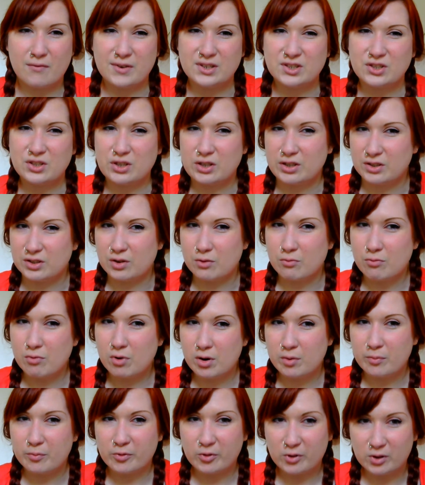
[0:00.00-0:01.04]
it's just a
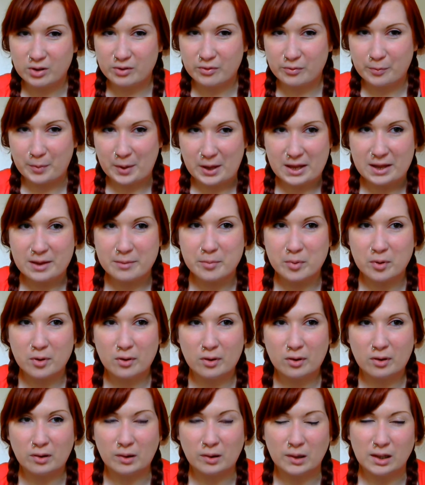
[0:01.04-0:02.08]
room full of
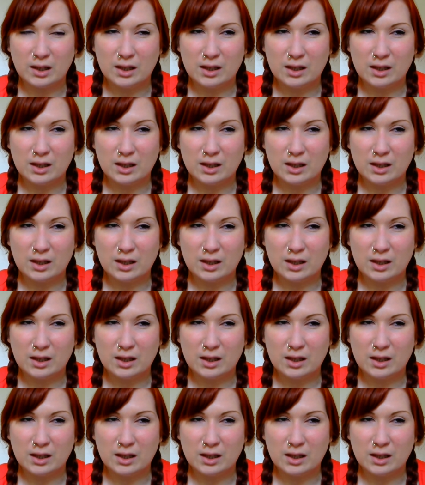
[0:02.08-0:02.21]
people.